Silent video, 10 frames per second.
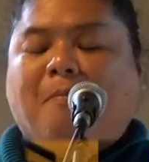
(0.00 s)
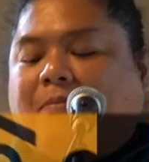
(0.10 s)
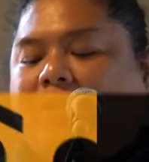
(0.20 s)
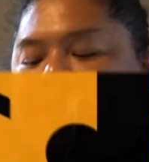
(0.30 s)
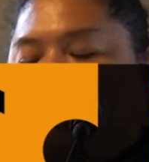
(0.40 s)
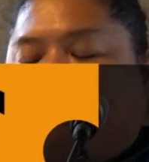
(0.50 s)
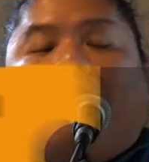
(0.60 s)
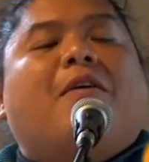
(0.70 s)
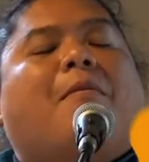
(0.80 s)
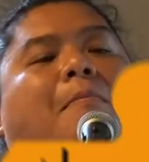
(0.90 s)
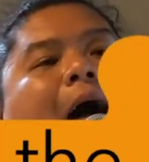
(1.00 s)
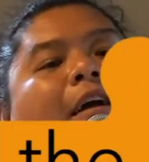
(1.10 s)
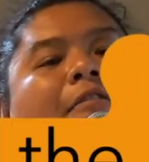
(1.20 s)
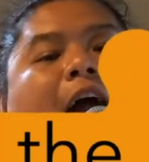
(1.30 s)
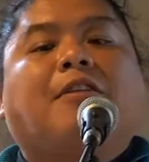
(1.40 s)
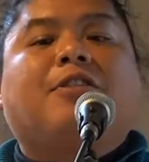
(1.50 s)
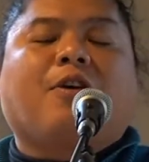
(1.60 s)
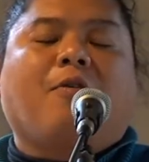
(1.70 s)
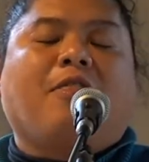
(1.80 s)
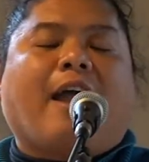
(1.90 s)
Just a bit of a background.
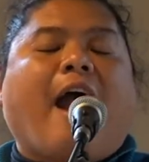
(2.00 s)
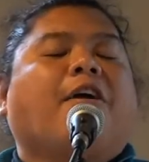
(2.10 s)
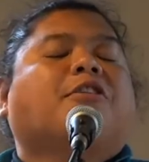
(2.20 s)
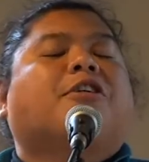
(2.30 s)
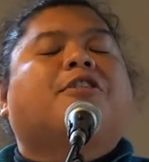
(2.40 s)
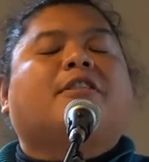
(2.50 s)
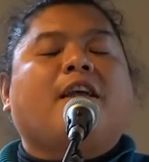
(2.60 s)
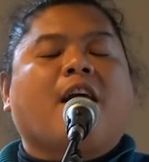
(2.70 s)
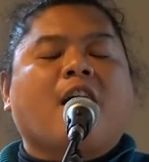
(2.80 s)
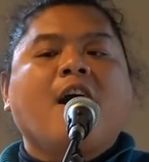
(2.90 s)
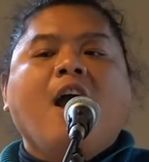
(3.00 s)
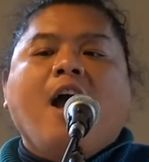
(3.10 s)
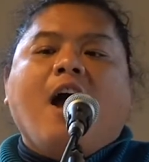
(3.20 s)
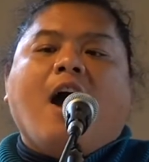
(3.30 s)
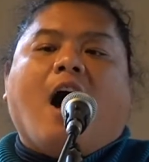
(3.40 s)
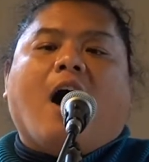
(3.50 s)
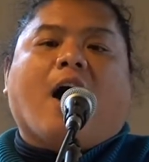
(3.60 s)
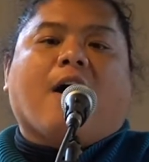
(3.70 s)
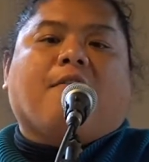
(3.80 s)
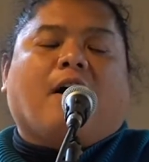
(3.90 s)
So the characters here
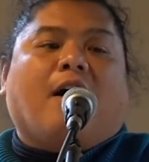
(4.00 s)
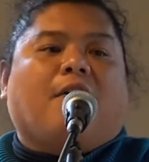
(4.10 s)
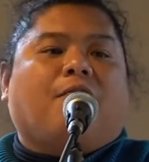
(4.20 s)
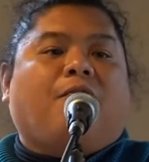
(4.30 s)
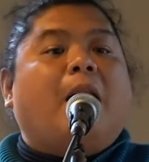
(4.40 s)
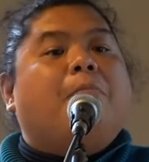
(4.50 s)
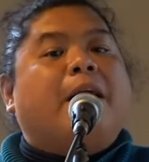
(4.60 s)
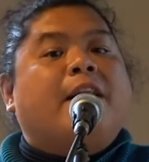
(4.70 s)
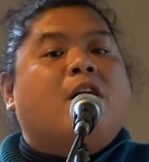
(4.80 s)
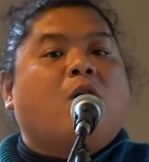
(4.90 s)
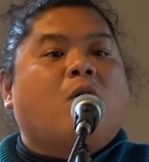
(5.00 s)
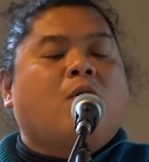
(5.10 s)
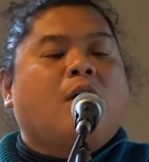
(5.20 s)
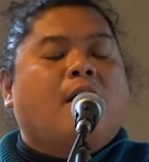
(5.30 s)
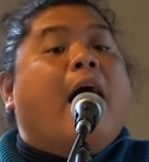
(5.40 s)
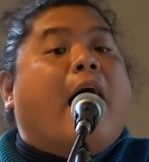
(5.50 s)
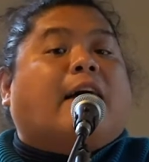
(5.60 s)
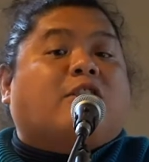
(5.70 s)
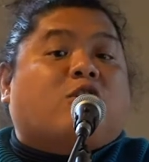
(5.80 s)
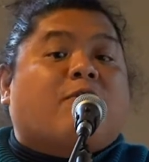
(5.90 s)
are Filipino
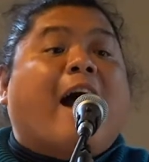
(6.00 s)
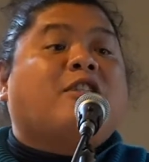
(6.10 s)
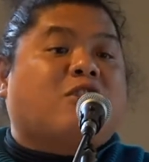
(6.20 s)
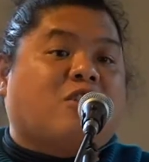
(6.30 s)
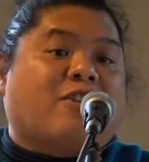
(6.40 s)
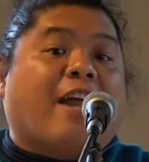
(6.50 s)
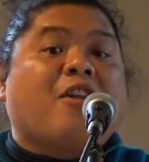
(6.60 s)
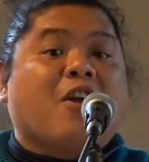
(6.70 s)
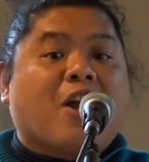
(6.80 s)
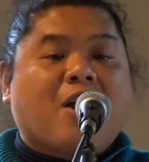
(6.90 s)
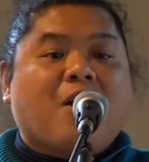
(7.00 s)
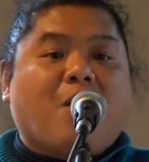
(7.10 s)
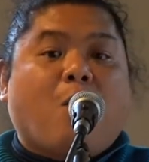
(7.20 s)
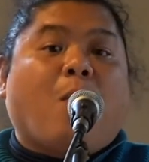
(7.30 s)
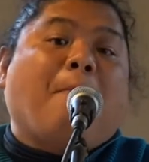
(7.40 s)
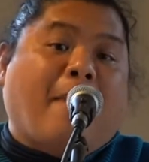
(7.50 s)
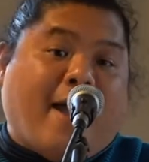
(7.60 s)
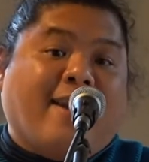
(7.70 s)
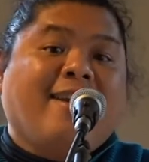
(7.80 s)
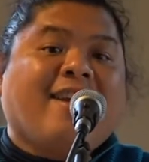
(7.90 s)
transgender
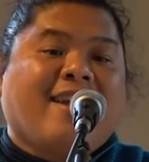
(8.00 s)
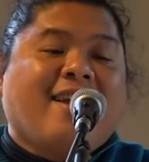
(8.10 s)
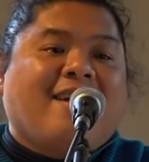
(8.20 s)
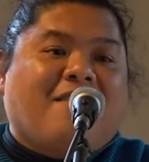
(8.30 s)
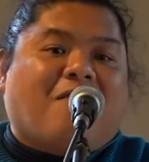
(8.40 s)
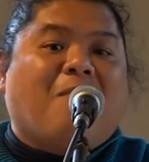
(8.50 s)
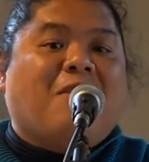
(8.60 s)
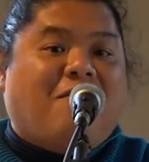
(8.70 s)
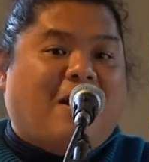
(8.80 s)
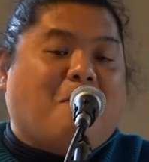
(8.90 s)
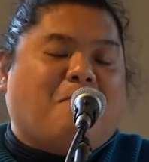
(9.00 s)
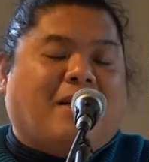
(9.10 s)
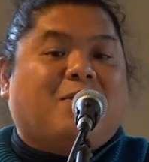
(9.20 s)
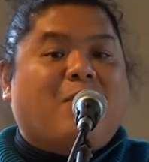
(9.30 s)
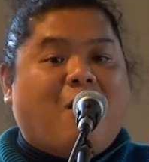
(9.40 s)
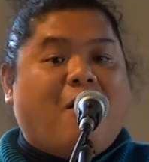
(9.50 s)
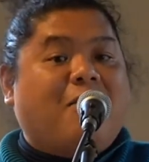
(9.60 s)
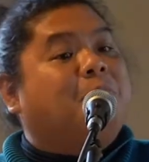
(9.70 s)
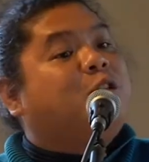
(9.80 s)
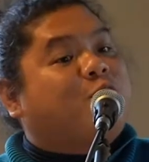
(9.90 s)
women from the Philippines. We
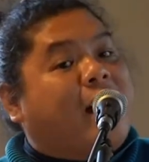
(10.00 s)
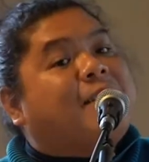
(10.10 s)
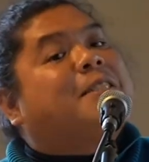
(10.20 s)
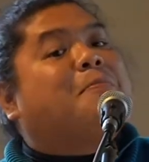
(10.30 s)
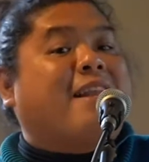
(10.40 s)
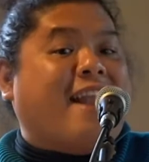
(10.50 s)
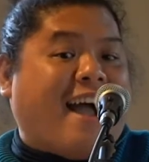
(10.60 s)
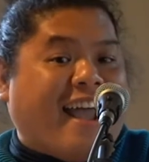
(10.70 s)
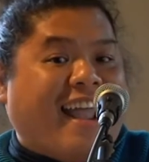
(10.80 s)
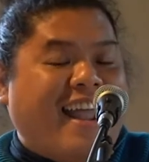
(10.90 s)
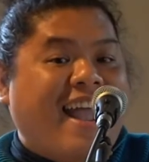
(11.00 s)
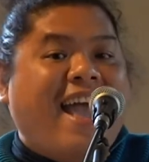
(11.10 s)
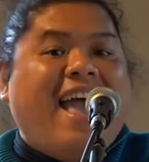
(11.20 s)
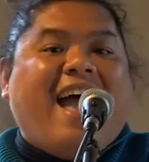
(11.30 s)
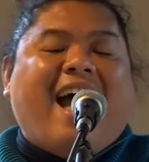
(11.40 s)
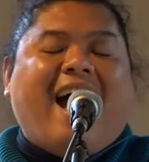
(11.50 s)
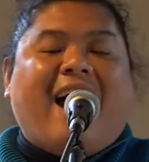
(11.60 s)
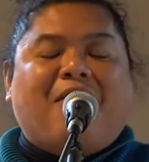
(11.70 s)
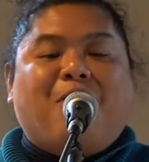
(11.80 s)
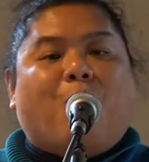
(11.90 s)
call them trans Pinay.
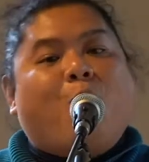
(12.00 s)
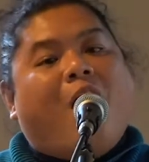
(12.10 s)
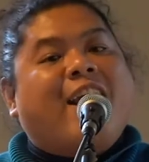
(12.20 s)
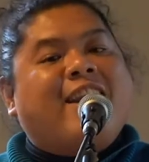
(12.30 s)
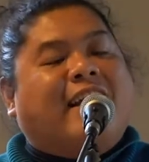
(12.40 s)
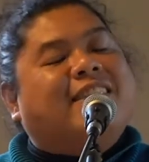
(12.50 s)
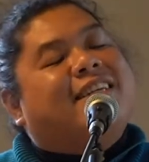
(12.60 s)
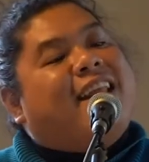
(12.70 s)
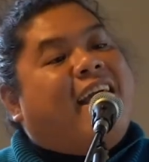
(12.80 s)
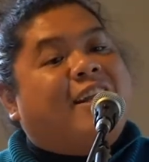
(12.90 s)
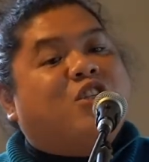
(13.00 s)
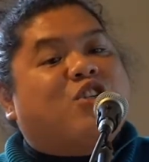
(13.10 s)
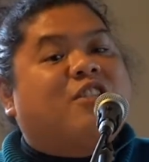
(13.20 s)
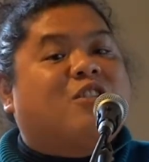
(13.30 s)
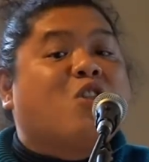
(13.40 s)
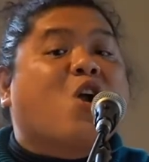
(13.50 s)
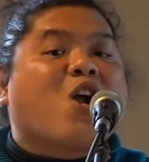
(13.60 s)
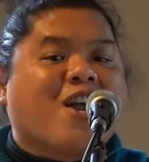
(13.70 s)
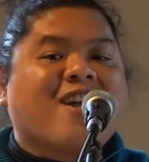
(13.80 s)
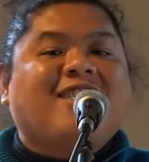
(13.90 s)
And one is an NHS
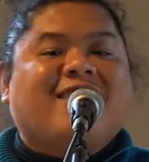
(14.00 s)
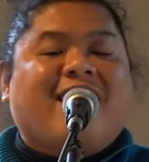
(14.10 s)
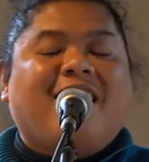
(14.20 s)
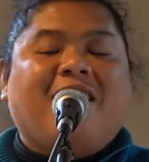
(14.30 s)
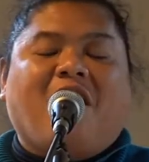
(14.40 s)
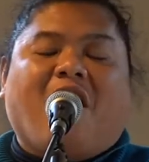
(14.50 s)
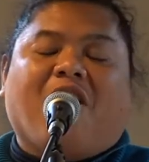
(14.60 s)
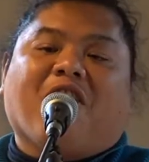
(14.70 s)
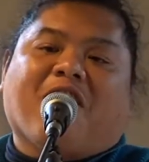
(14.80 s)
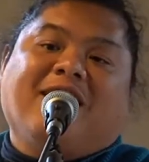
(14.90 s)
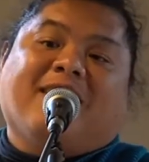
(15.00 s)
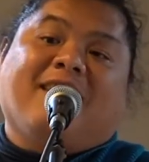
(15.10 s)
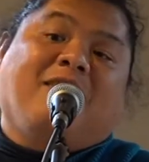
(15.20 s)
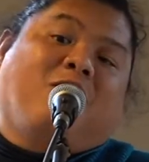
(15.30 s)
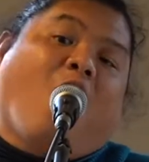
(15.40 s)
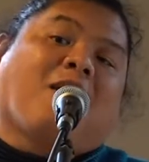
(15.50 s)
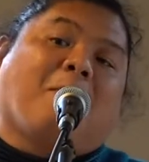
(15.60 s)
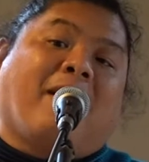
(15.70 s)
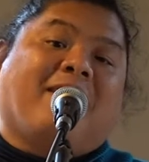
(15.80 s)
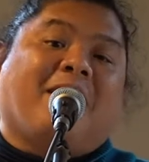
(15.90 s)
nurse, and then the other is an
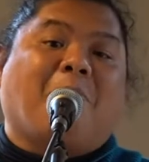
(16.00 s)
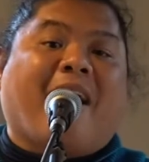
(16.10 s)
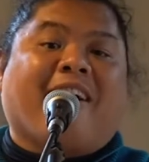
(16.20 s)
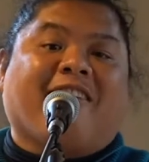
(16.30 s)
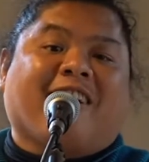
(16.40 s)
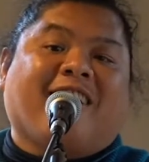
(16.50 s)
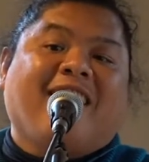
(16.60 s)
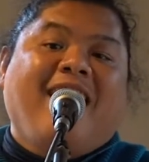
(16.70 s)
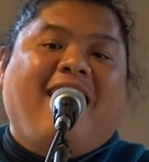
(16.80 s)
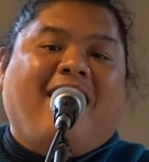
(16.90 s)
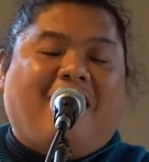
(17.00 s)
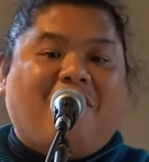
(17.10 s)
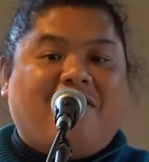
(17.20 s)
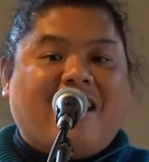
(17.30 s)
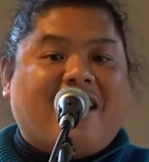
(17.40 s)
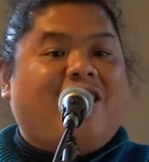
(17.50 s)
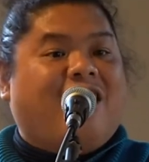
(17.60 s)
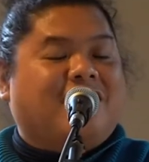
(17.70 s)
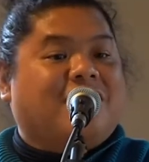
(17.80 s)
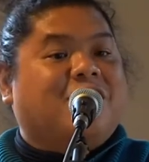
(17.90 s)
undocumented migrant living in
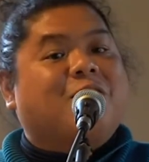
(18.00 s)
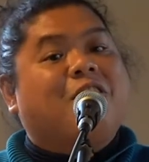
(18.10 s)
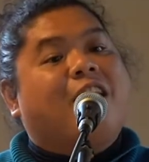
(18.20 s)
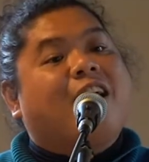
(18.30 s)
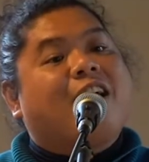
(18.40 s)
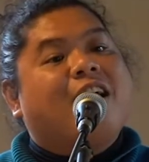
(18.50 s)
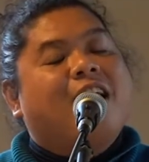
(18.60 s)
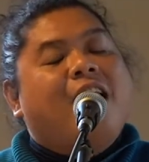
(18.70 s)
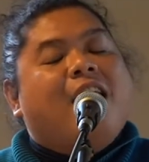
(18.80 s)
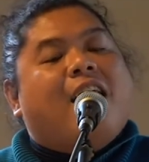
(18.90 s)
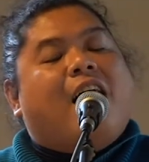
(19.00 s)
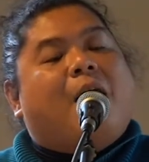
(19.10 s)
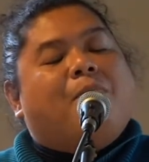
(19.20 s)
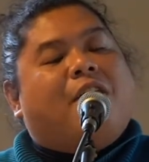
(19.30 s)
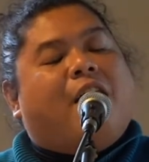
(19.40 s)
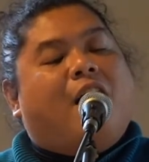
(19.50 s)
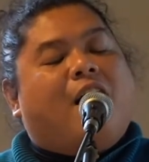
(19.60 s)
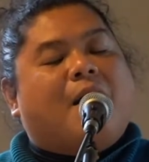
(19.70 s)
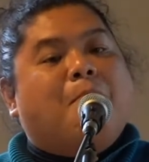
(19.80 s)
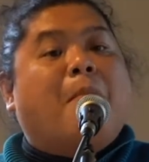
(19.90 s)
London. So they are
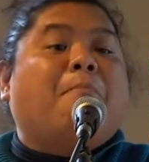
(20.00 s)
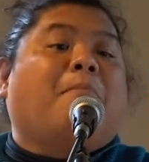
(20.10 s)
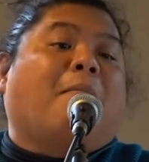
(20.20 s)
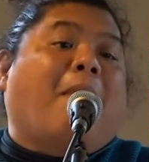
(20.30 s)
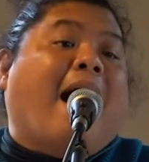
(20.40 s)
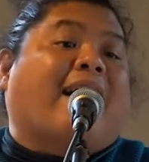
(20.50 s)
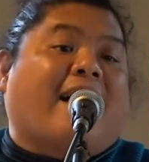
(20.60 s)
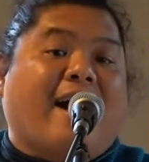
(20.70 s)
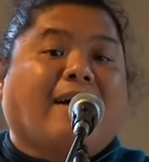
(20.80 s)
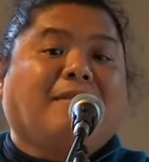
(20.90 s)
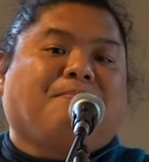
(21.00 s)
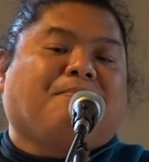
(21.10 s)
mambabarang.